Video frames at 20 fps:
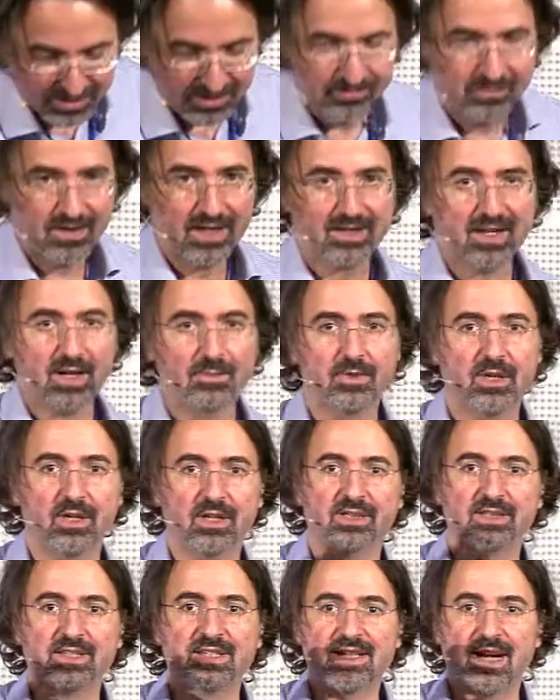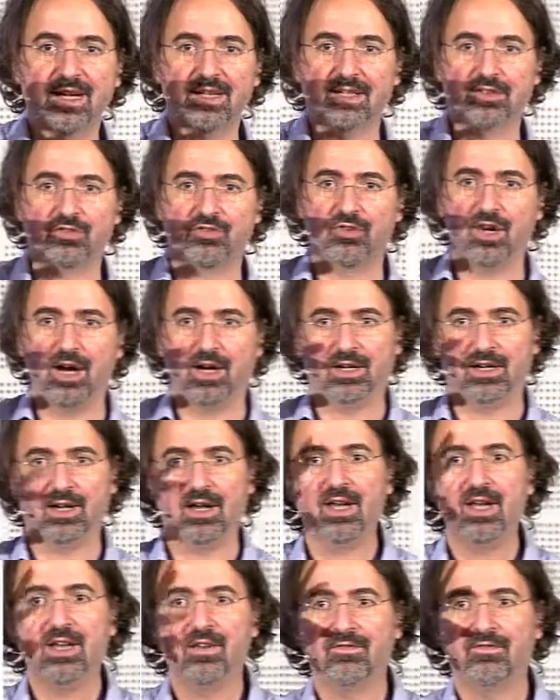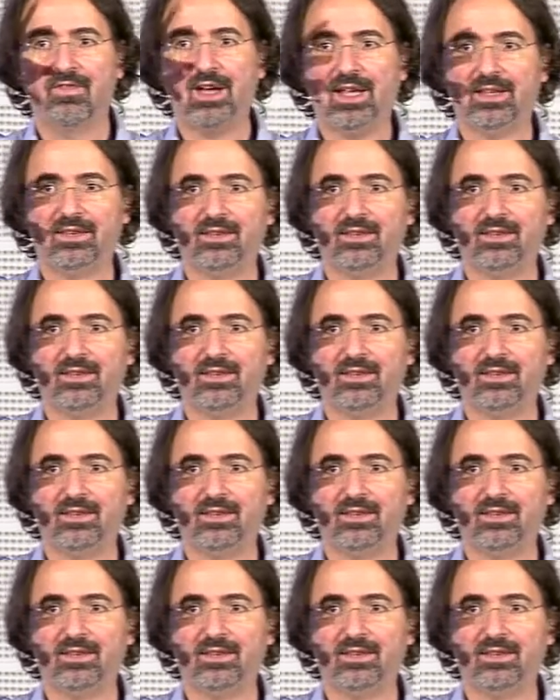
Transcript: that I'm going to design a drug that